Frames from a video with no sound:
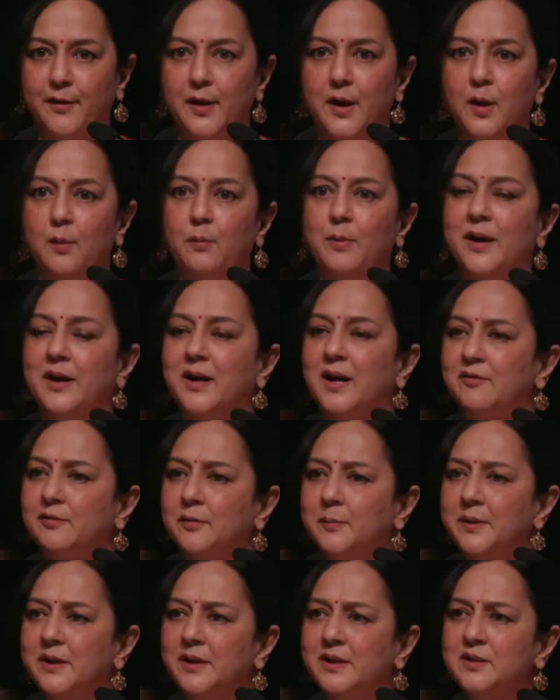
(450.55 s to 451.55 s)
where
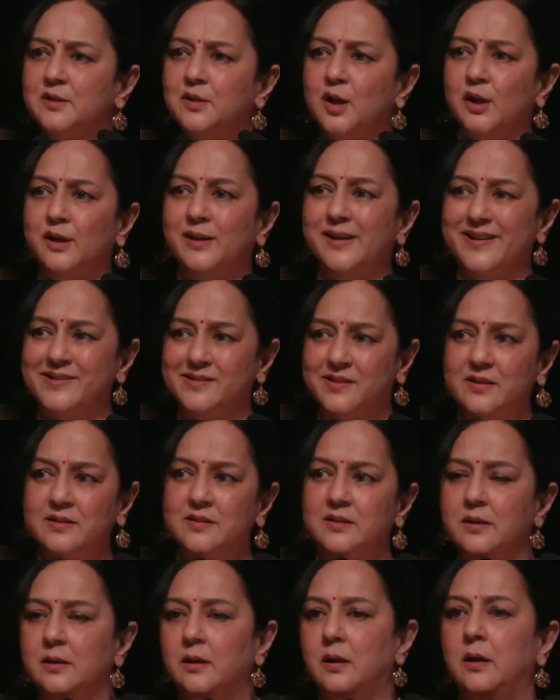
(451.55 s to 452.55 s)
government is not
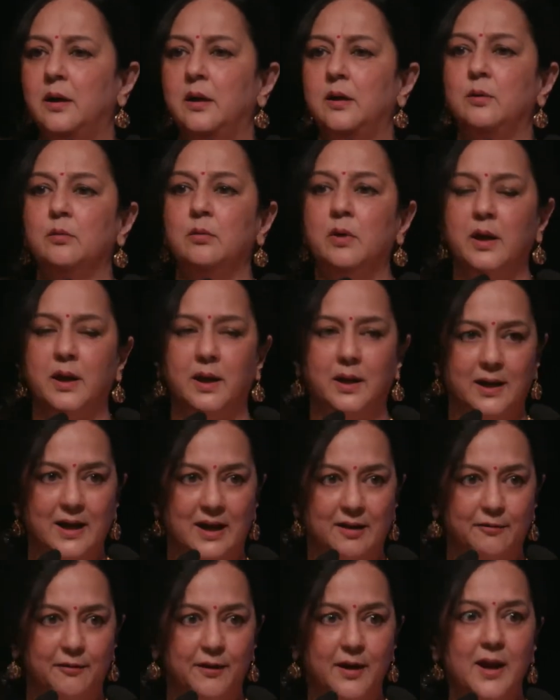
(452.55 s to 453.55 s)
necessarily doing enough,